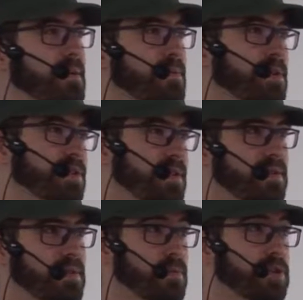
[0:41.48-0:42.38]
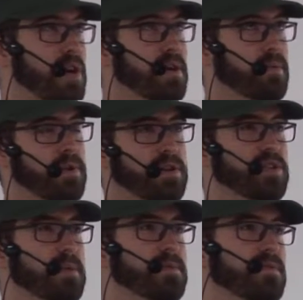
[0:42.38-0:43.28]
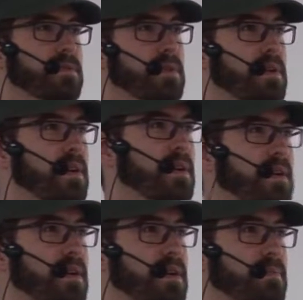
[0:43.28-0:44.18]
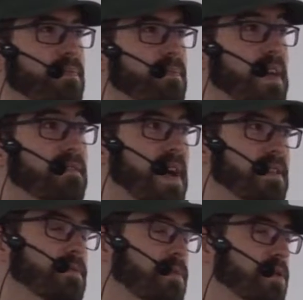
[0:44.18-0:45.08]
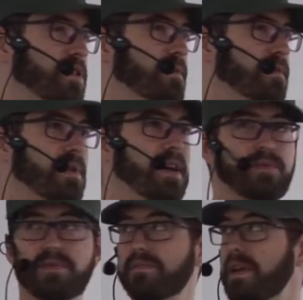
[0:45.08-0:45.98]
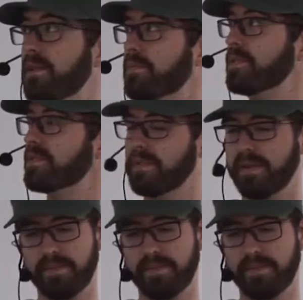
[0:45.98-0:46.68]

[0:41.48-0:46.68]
which are workshops for advanced workshops for iOS developers.